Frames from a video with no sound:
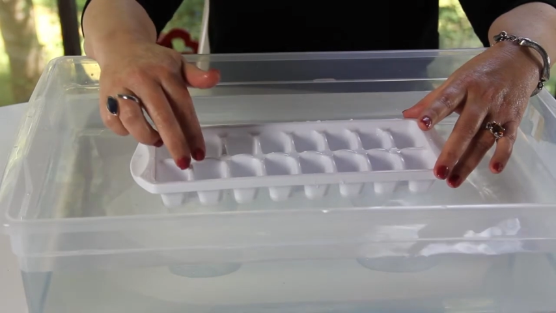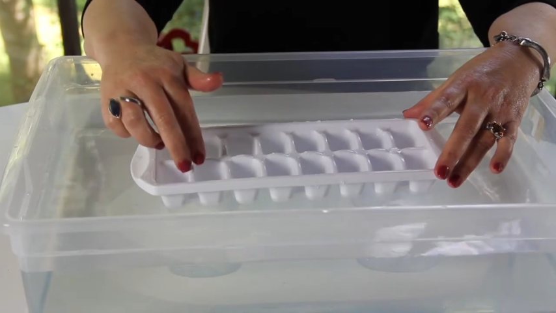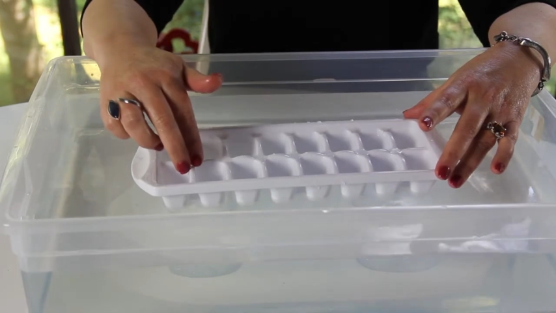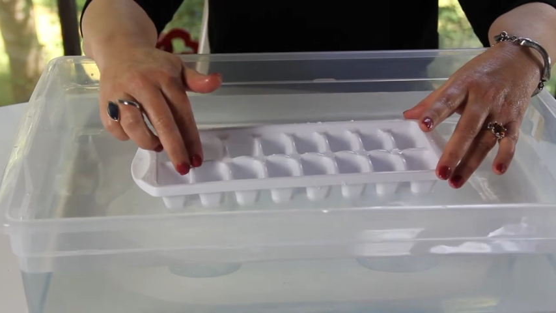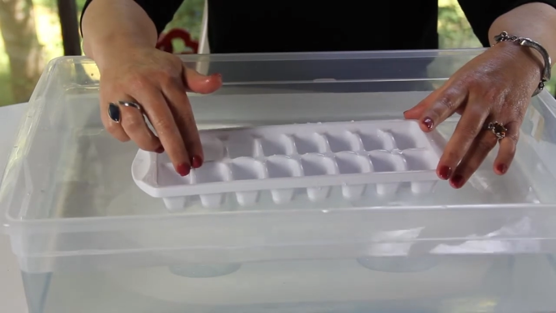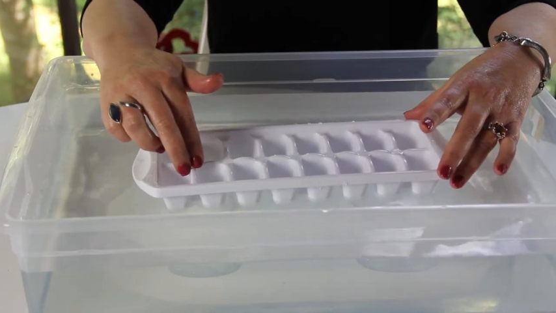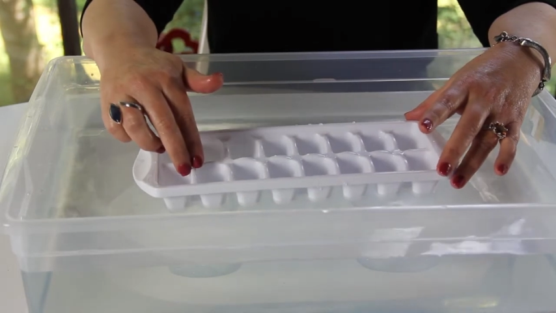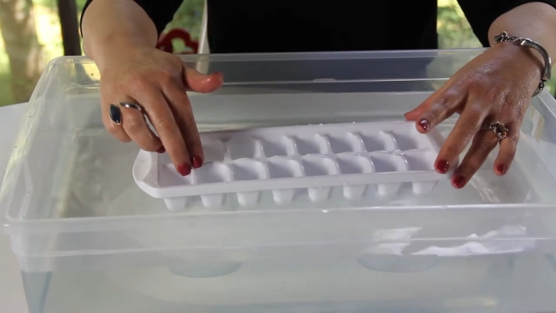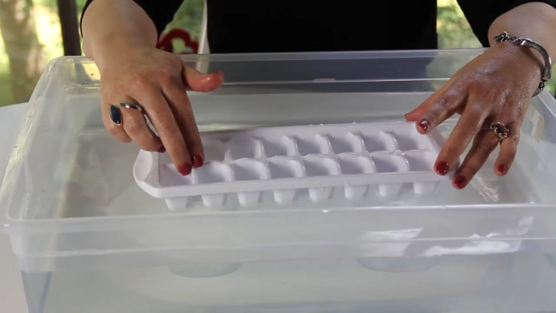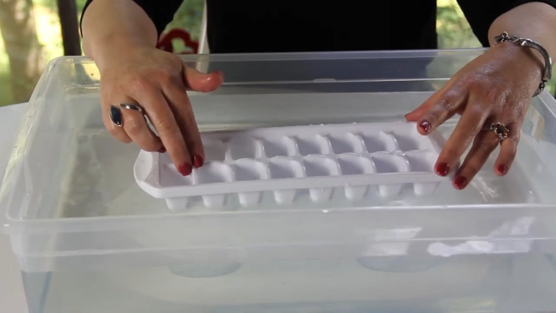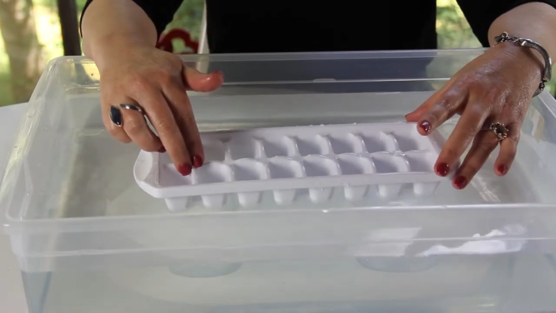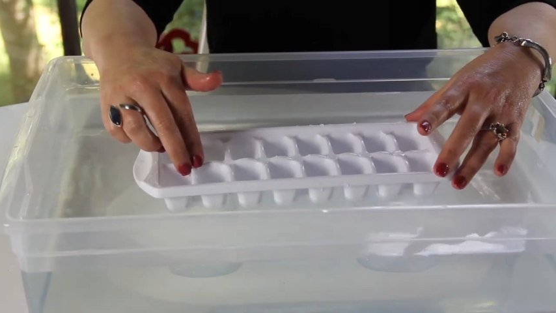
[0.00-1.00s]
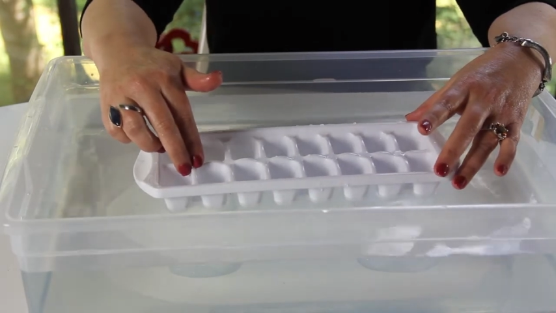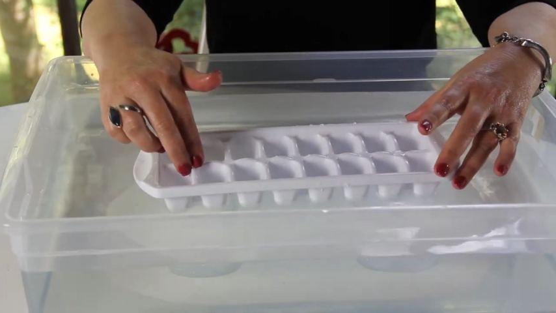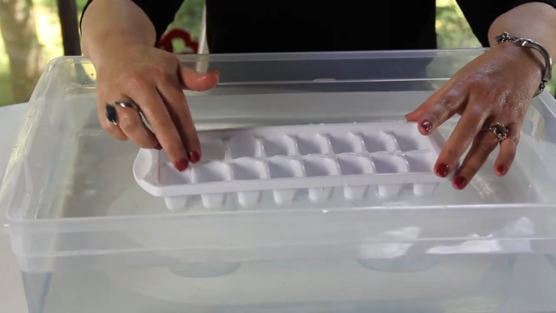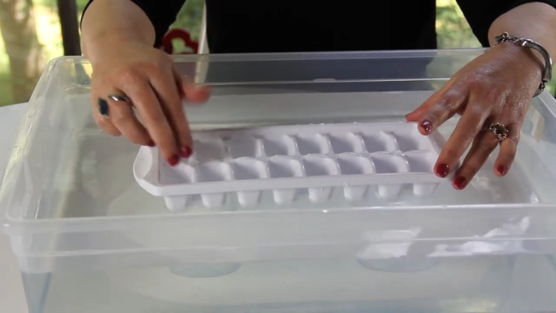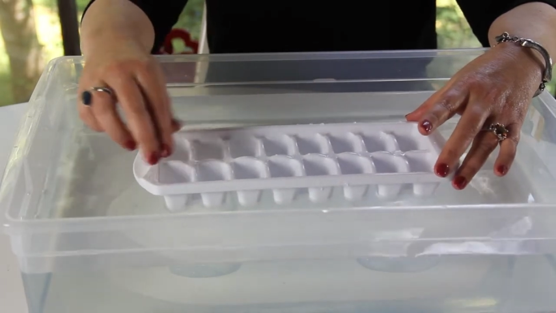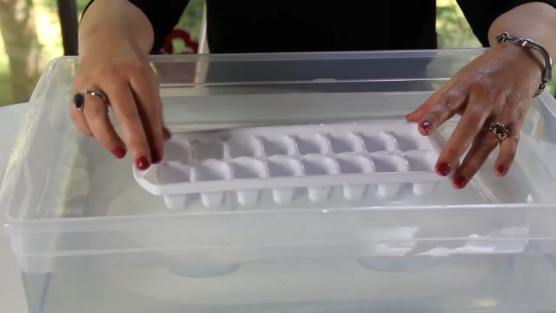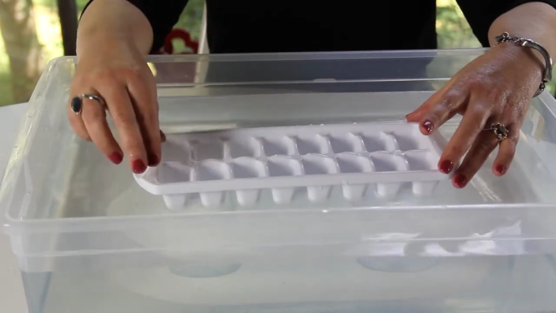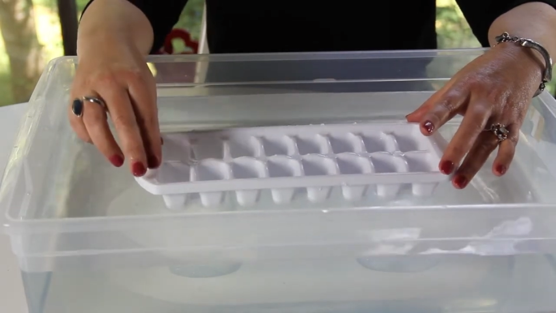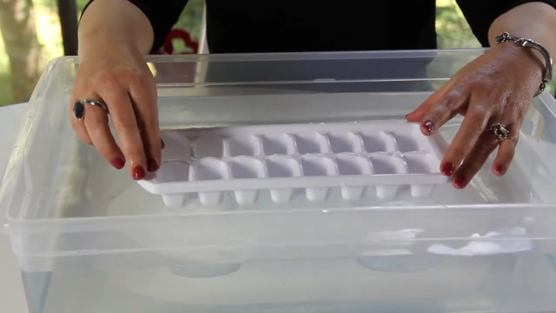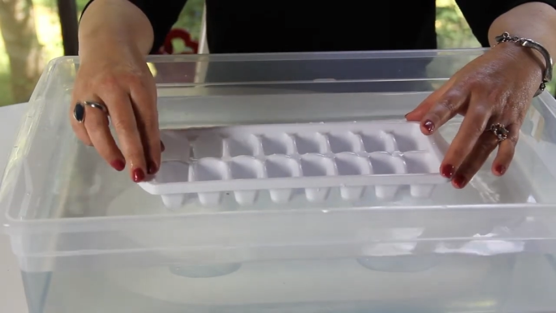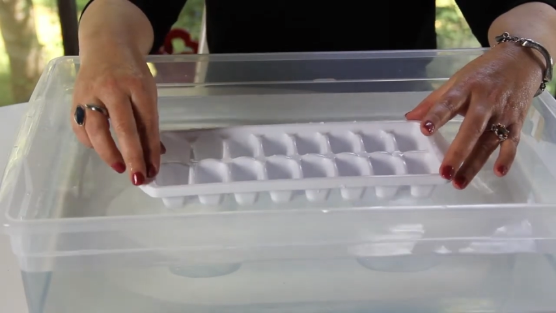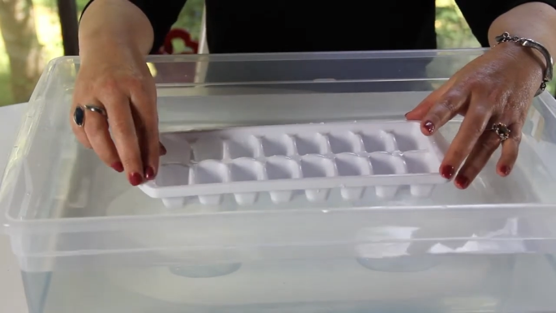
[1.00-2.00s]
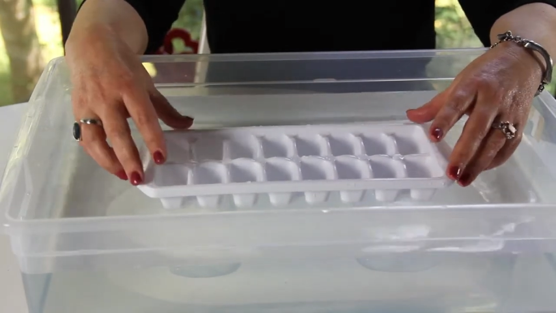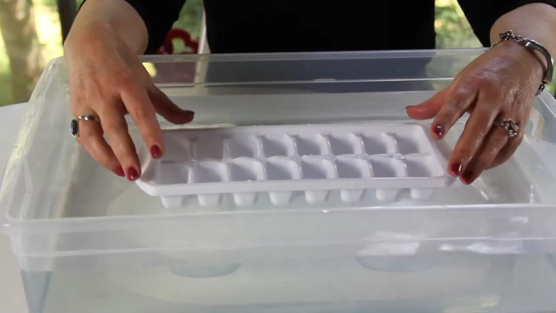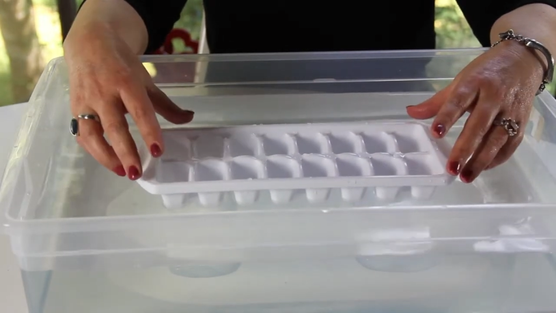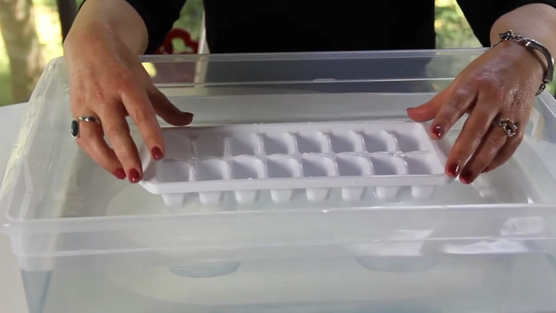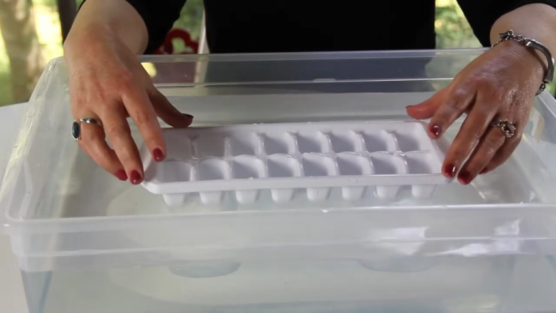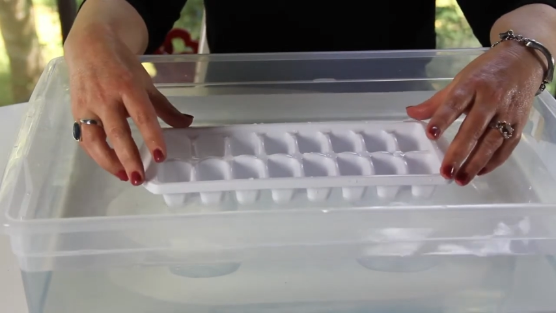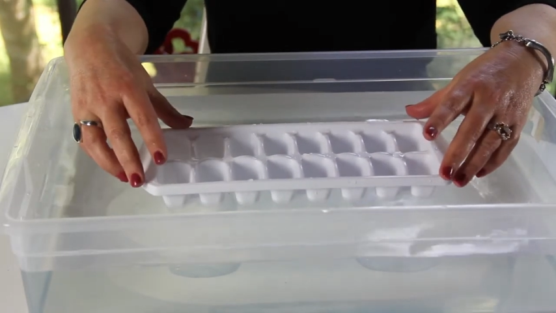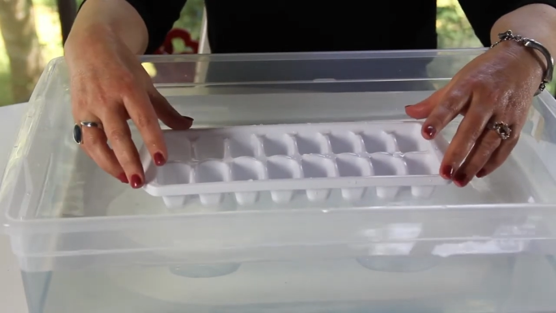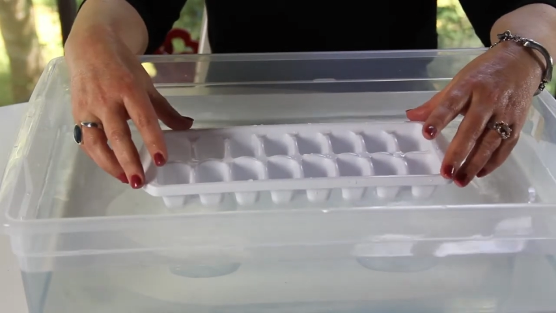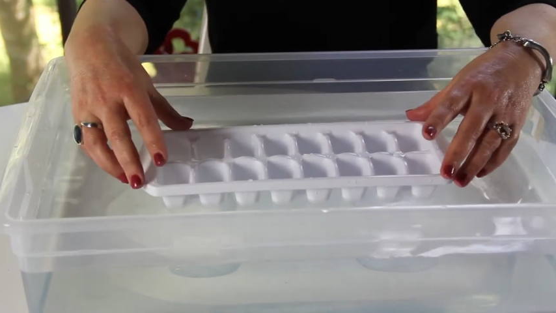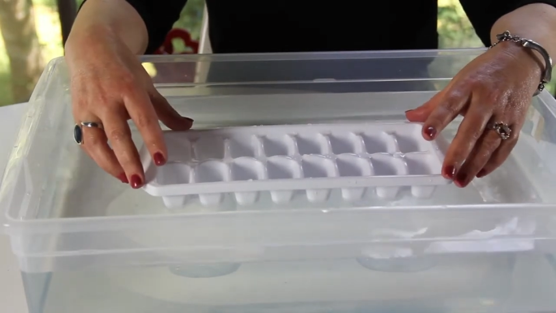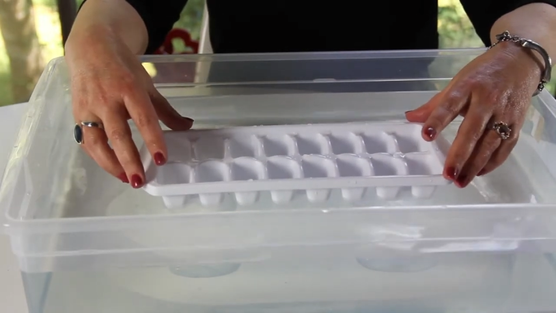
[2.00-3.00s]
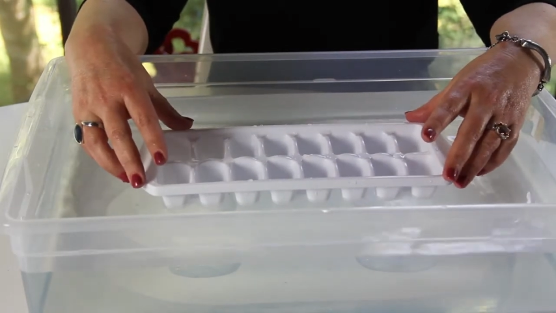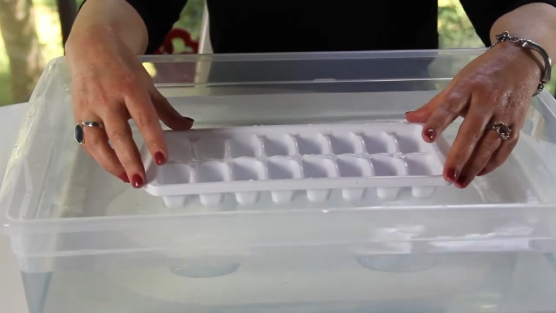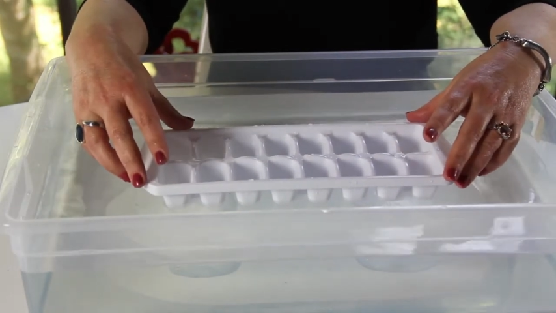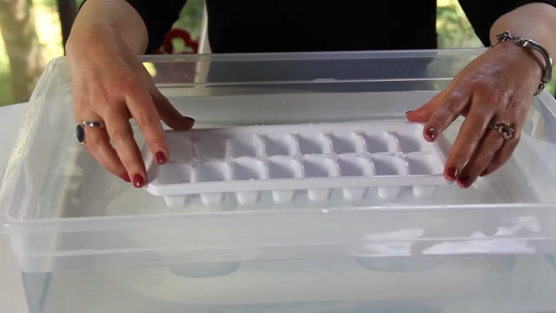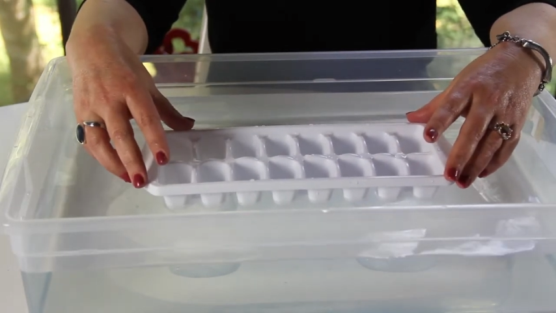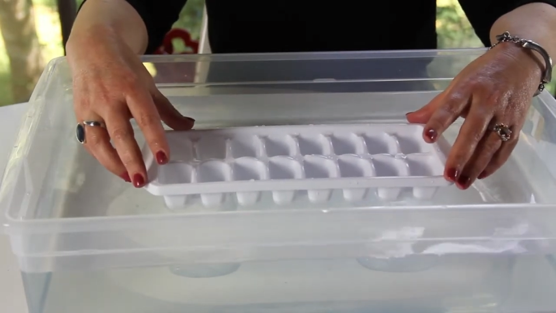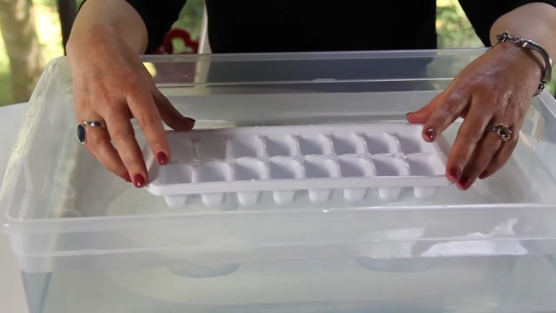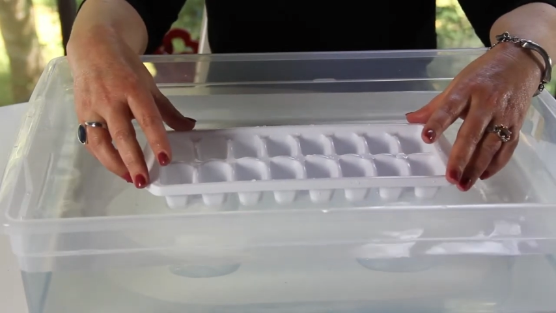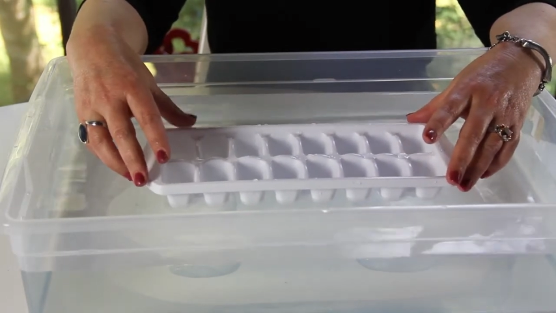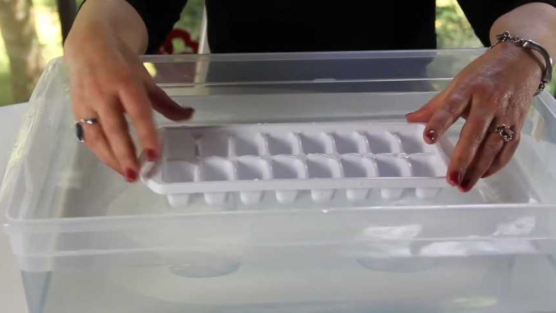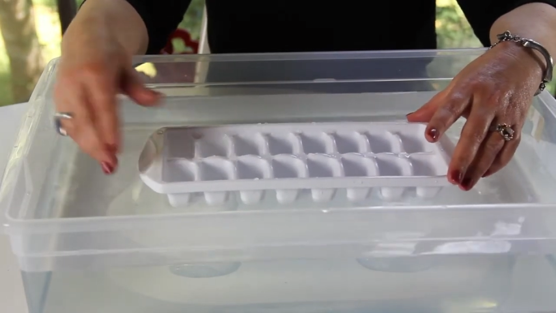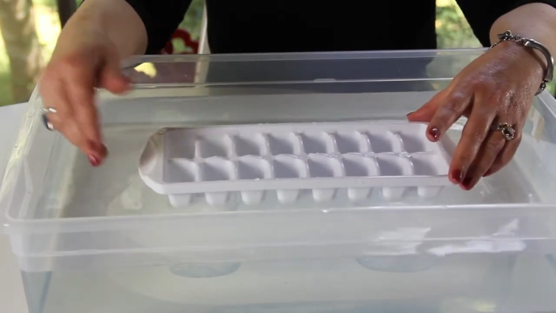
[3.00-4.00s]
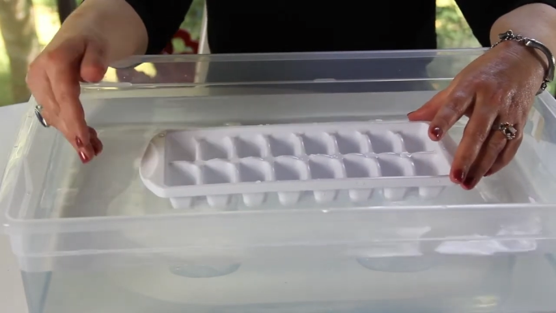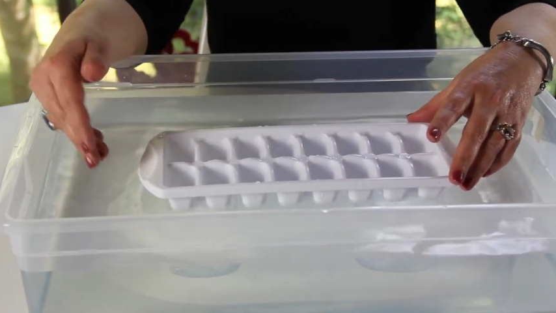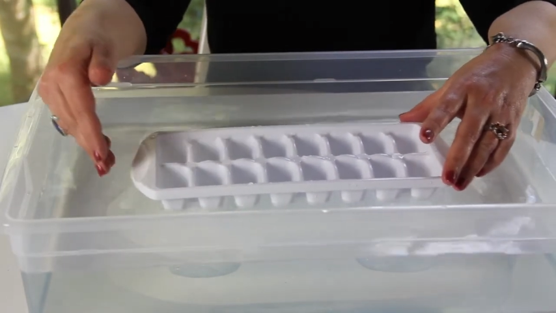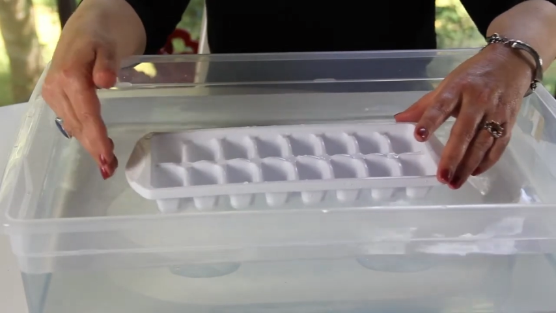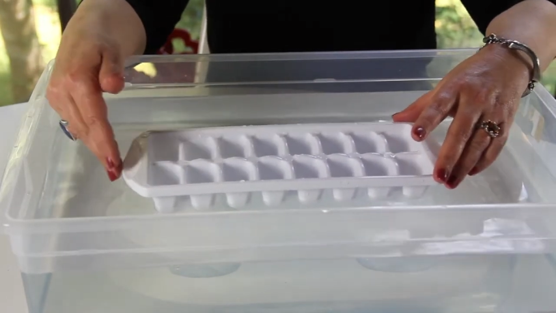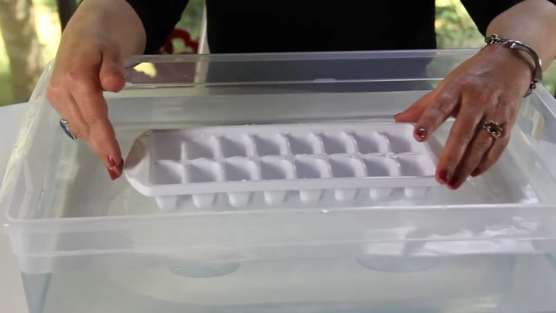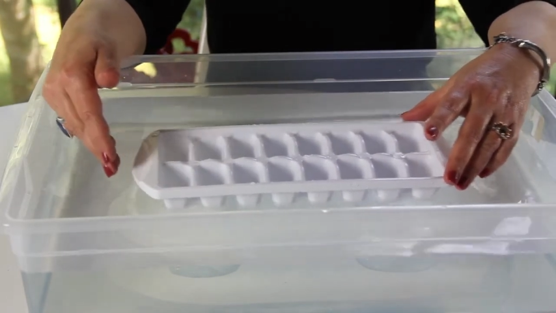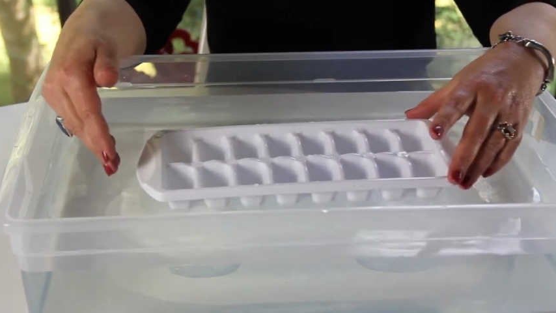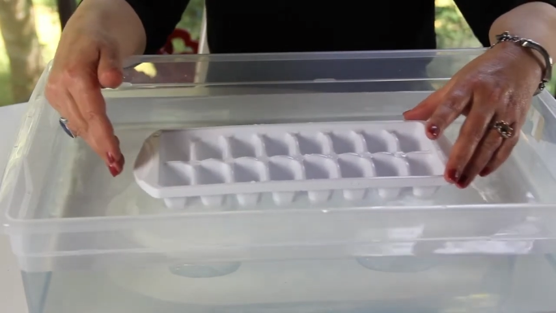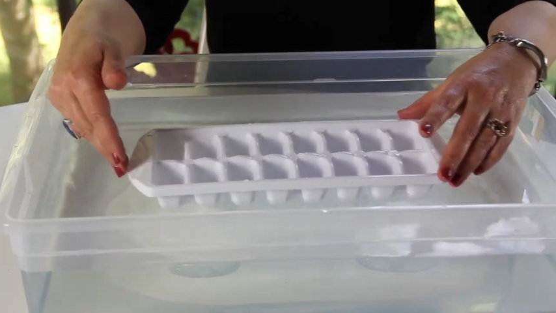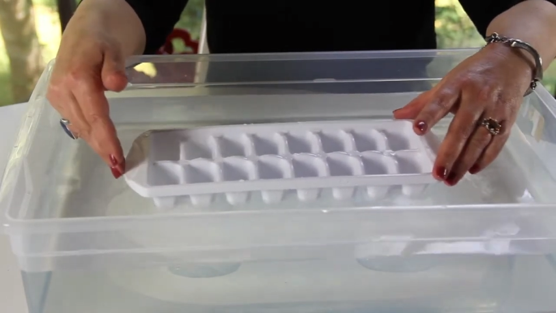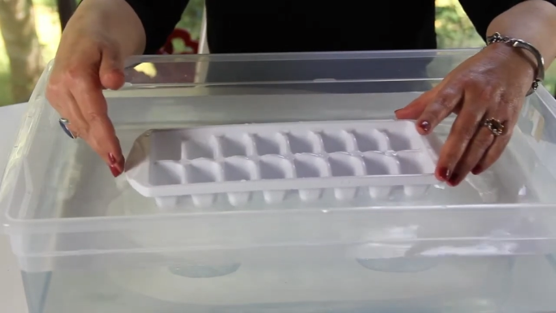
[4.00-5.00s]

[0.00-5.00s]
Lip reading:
Nobody's mouth can be seen.